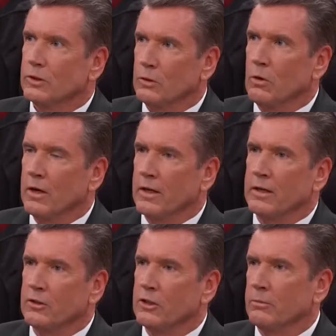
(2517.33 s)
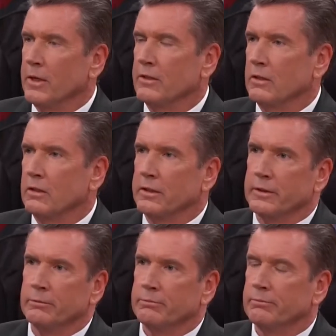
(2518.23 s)
She wanted it. She
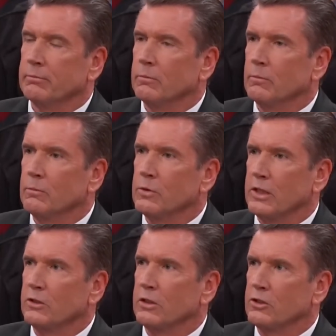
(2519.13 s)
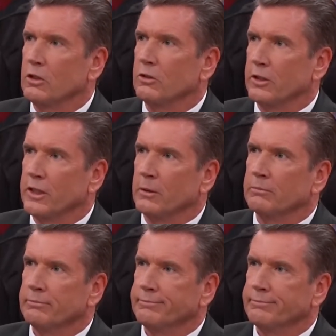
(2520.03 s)
basically sexually assaulted him.